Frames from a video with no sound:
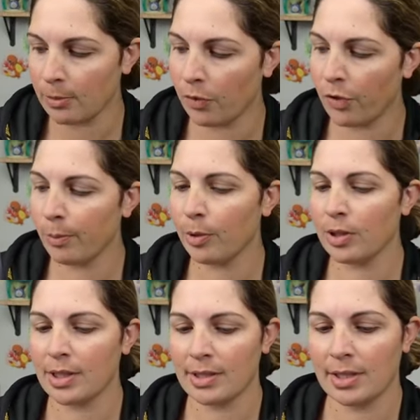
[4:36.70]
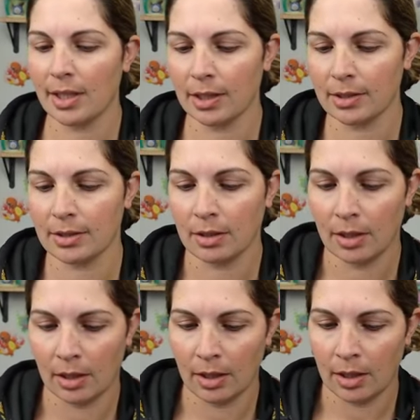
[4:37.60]
November the sixth.
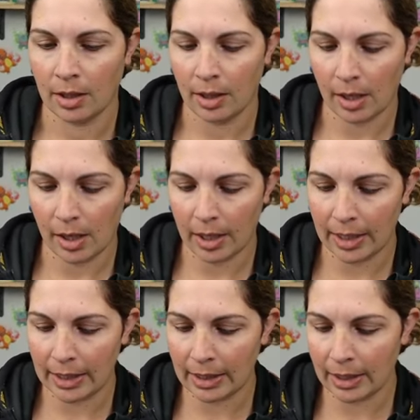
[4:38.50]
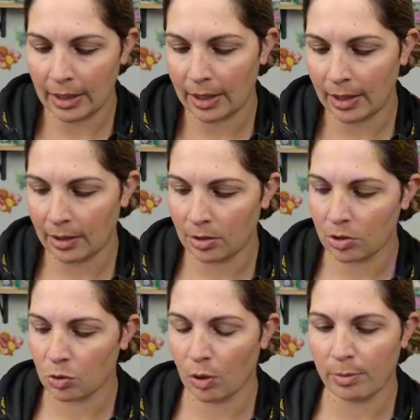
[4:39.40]
Uh, in the
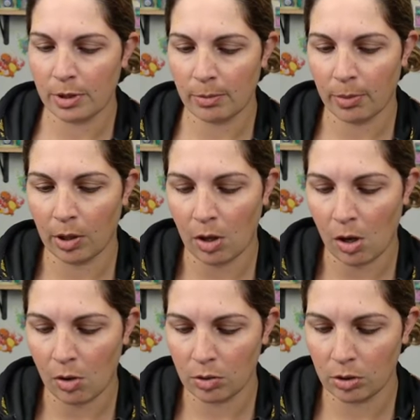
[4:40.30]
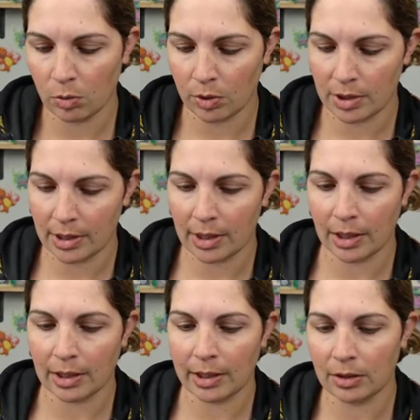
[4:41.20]
description below, you will see the
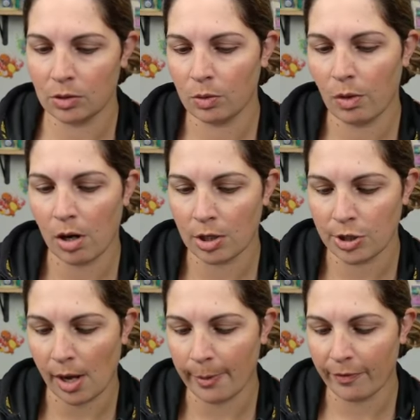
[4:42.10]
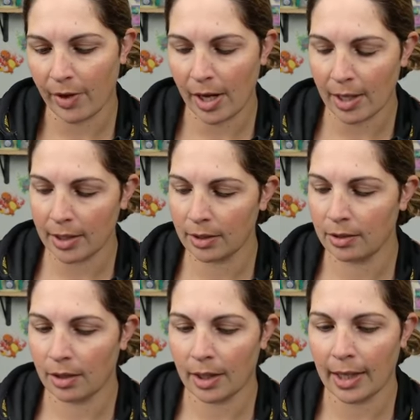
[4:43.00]
link to our Shopify
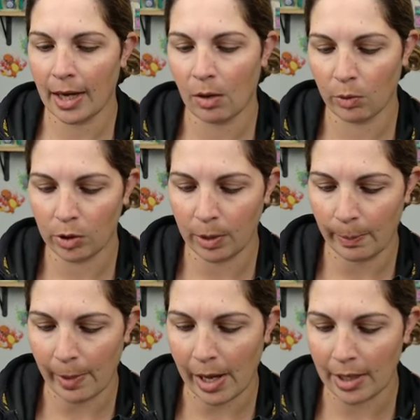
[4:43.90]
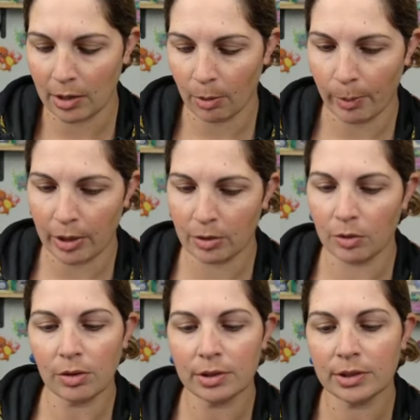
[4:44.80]
account where you can buy your
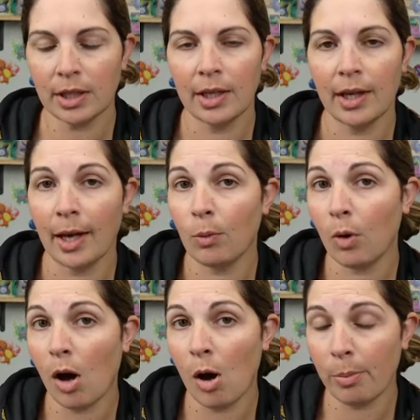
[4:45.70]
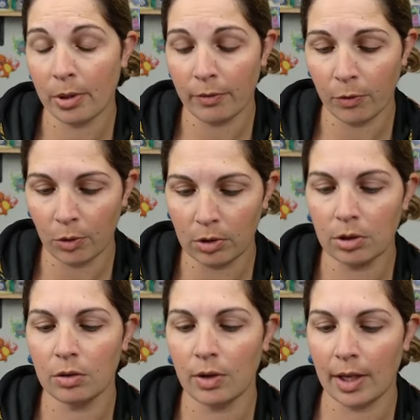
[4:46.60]
bundles. And we'll open them for
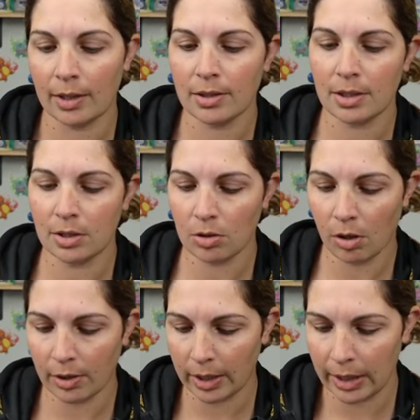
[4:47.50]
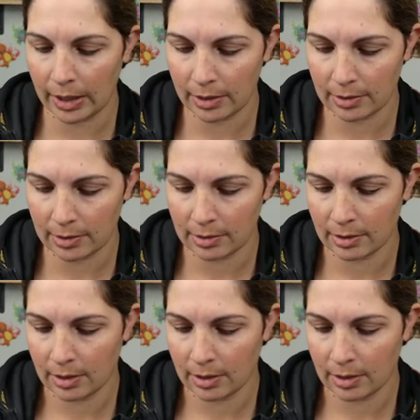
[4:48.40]
you and send you all the hits.